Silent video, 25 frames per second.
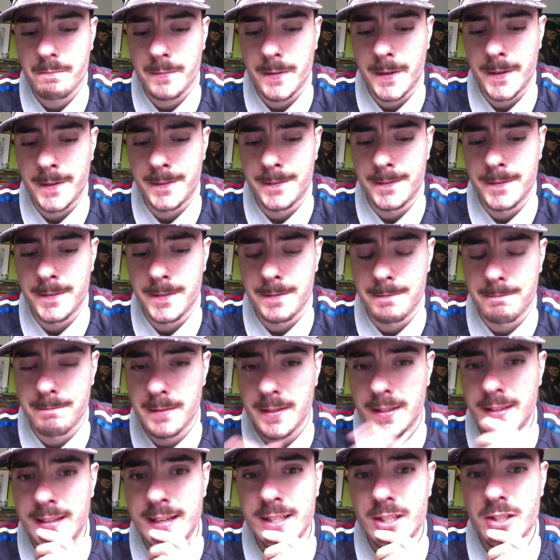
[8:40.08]
I don't know,
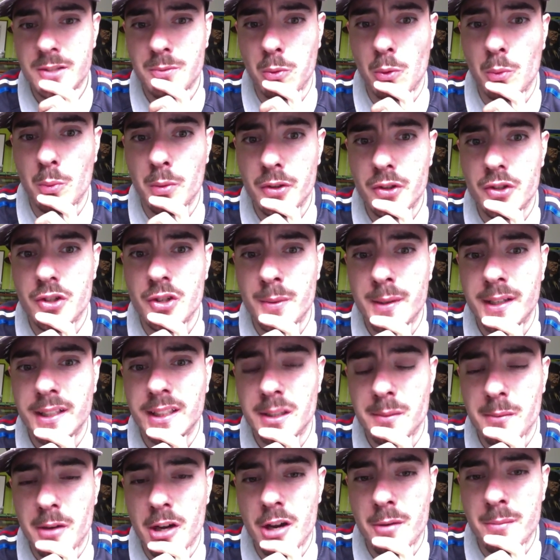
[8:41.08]
but that's what we're doing at
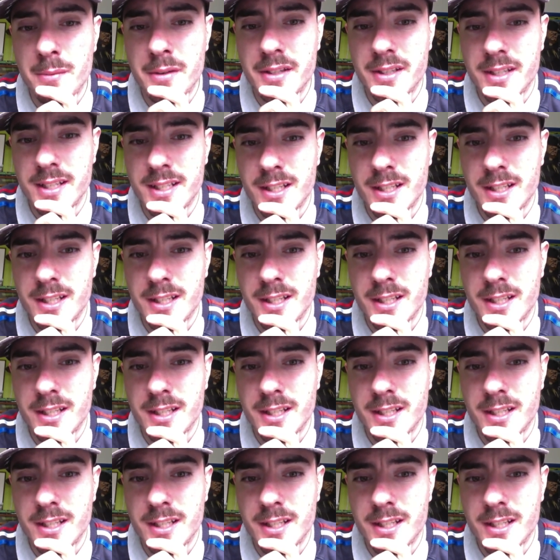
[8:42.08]
the moment.